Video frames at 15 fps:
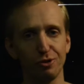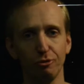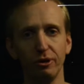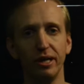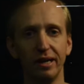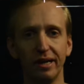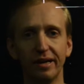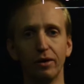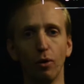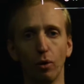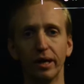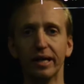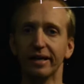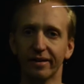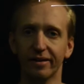is really
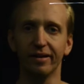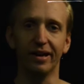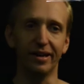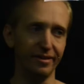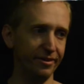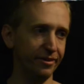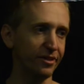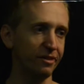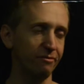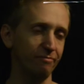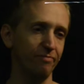annoying and